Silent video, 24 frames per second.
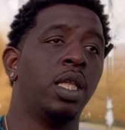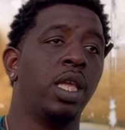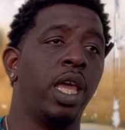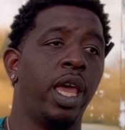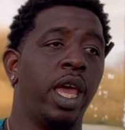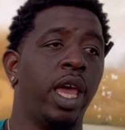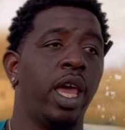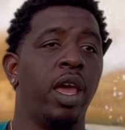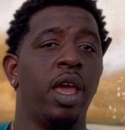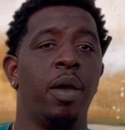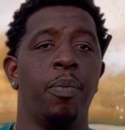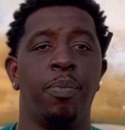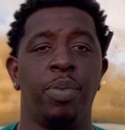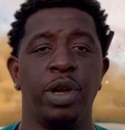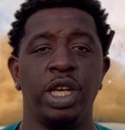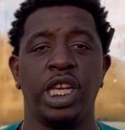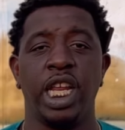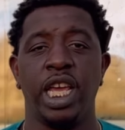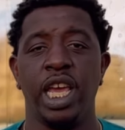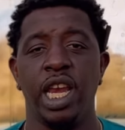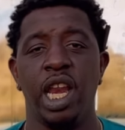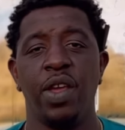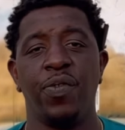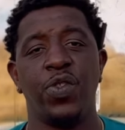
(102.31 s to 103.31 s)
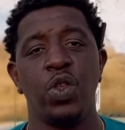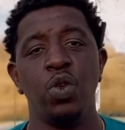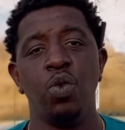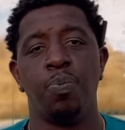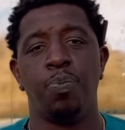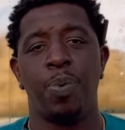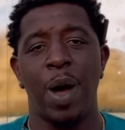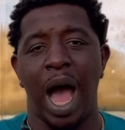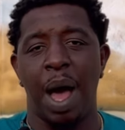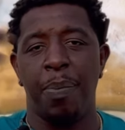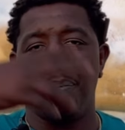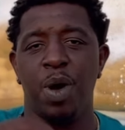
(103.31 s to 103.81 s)
Yeah, but then if you
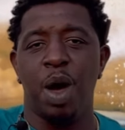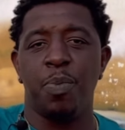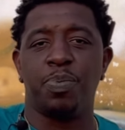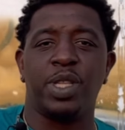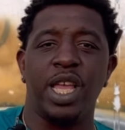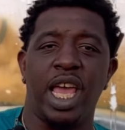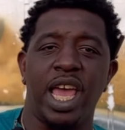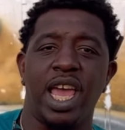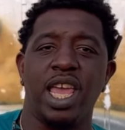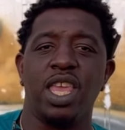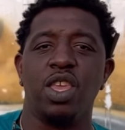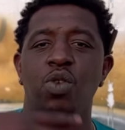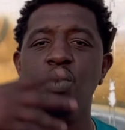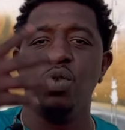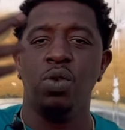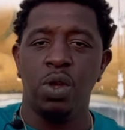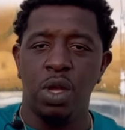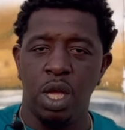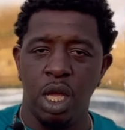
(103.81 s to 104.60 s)
pop up there you